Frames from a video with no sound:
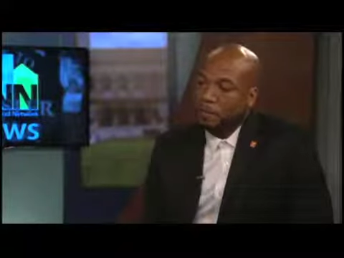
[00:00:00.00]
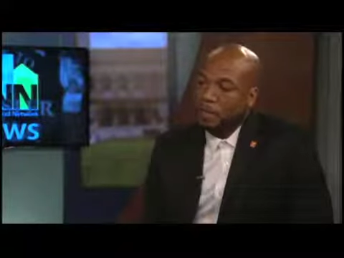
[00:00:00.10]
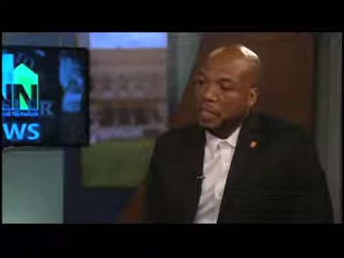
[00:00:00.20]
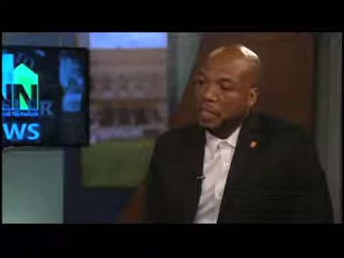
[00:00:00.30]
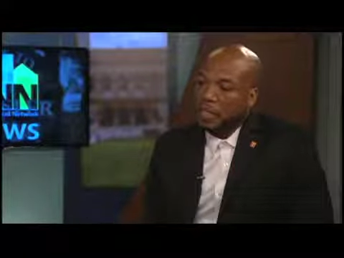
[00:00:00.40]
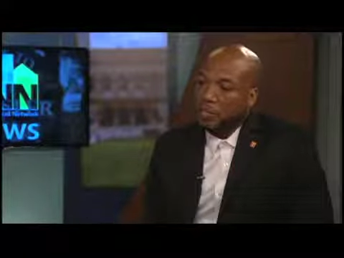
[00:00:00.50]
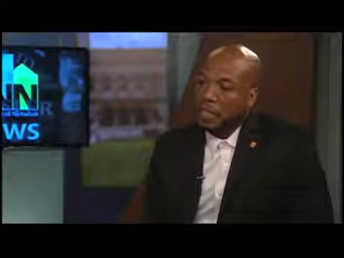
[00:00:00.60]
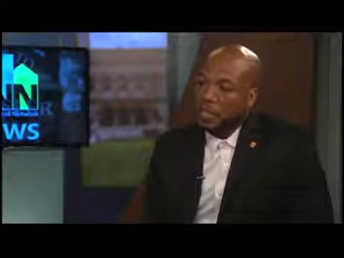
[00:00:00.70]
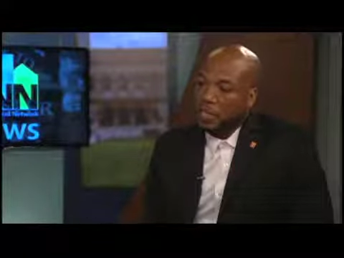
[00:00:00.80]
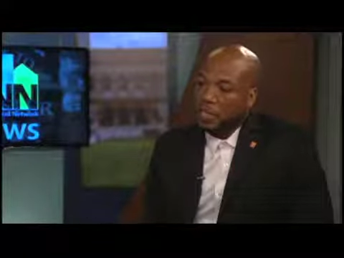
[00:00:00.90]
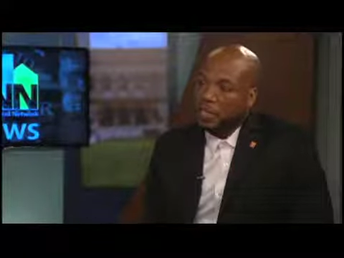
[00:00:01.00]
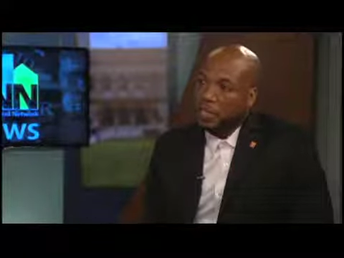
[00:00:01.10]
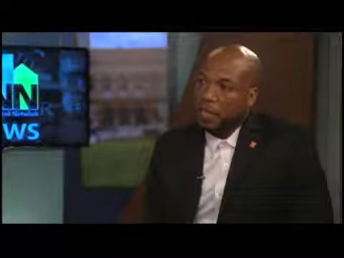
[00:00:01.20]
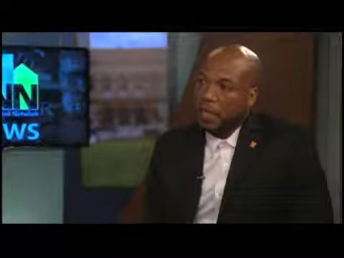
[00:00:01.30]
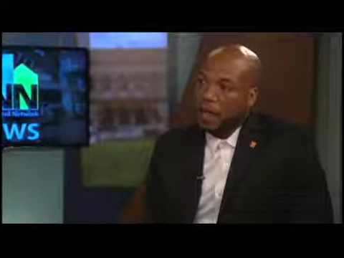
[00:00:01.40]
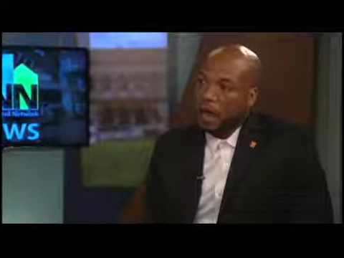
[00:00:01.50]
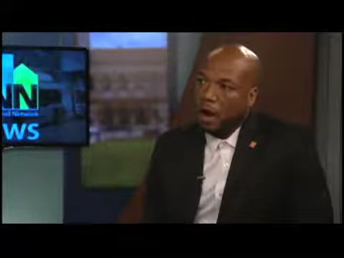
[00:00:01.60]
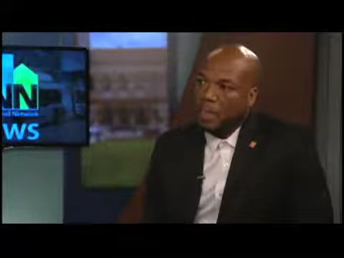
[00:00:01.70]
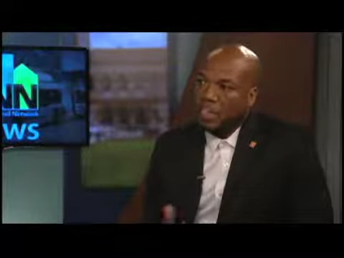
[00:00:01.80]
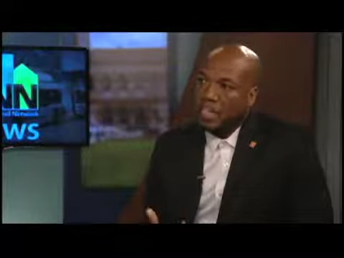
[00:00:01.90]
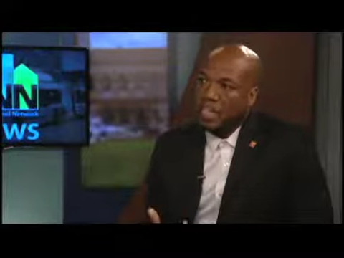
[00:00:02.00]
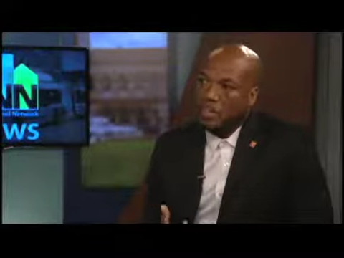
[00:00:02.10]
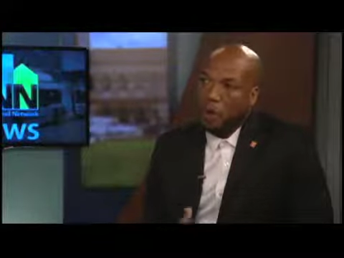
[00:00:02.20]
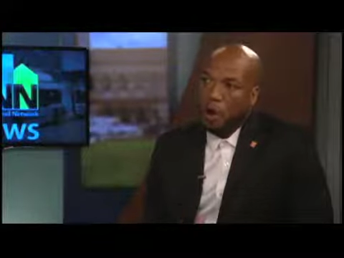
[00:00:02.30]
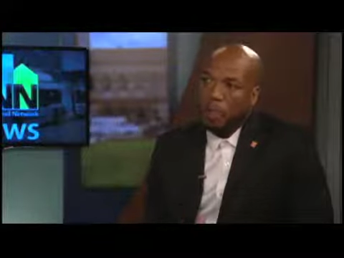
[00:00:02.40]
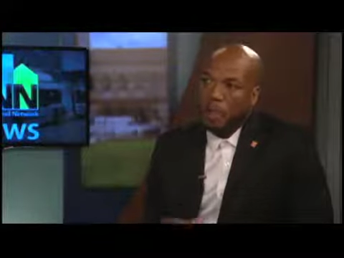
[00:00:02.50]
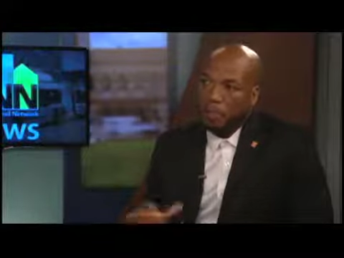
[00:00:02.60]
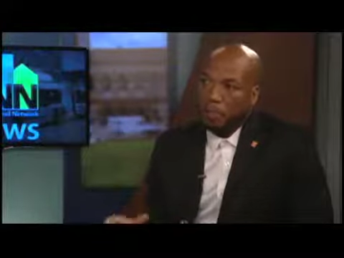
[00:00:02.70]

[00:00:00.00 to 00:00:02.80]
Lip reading: Because we need to make sure that our tenants aren't being